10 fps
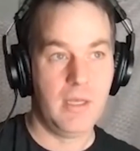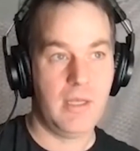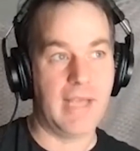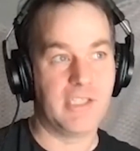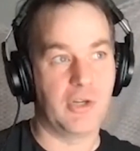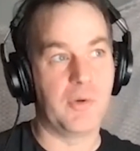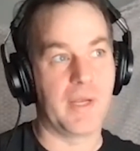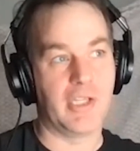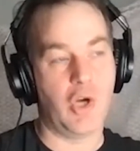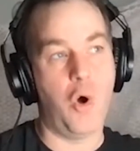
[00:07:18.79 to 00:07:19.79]
I started doing
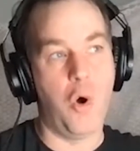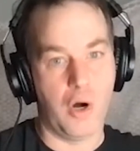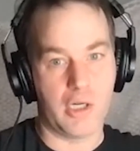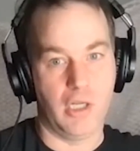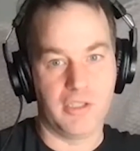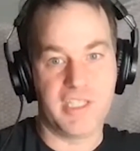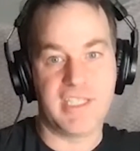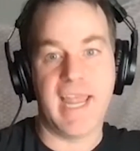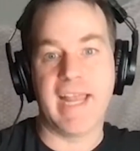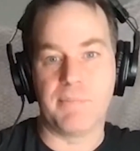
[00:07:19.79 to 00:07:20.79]
a tour called
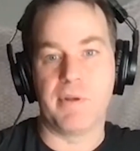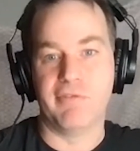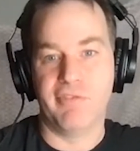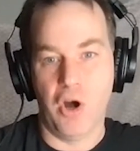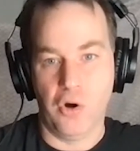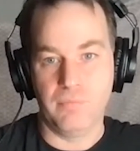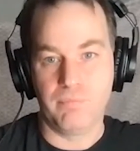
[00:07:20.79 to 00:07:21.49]
Stand Up and Vote